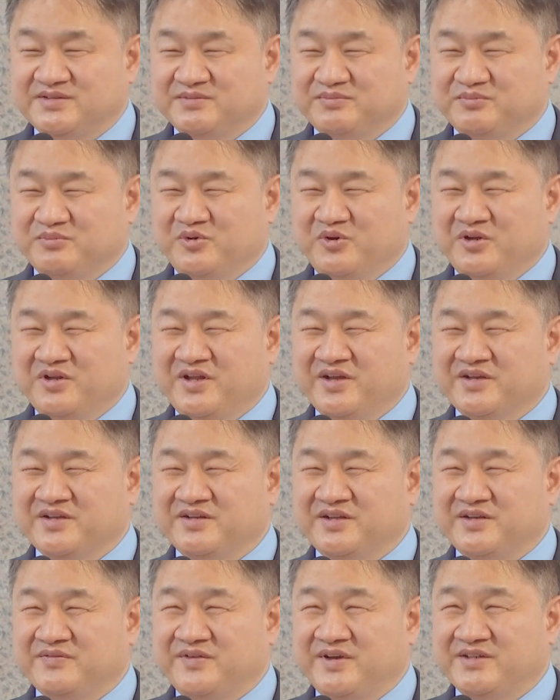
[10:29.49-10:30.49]
more like an
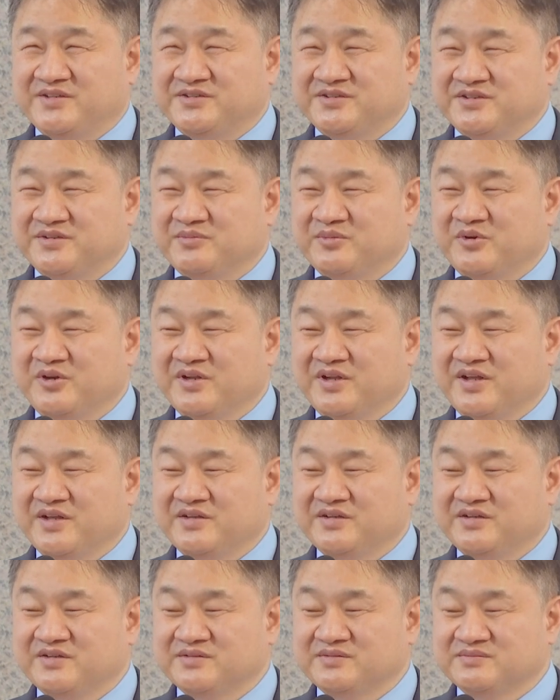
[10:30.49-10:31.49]
adventure, more like
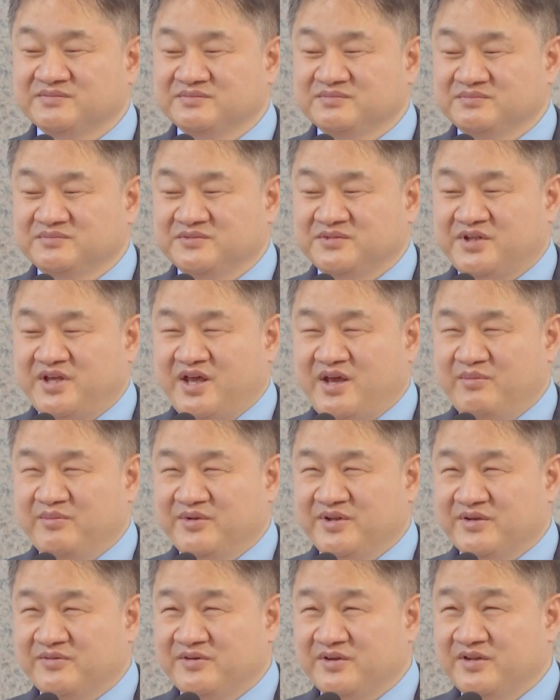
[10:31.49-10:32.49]
a
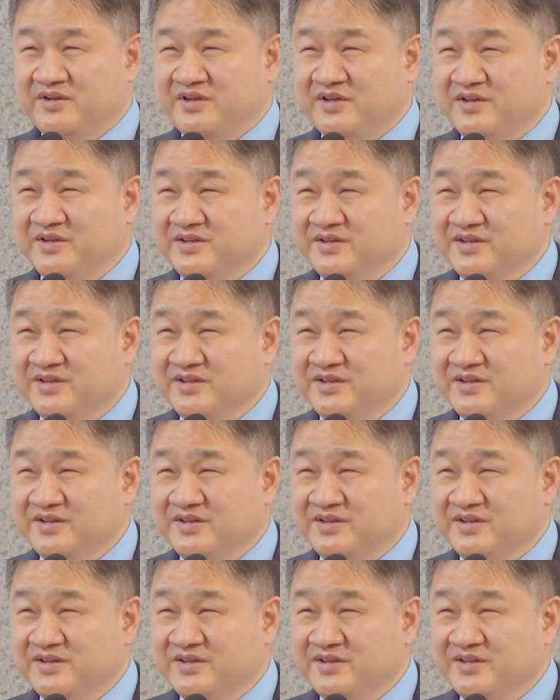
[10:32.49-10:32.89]
gambling, really.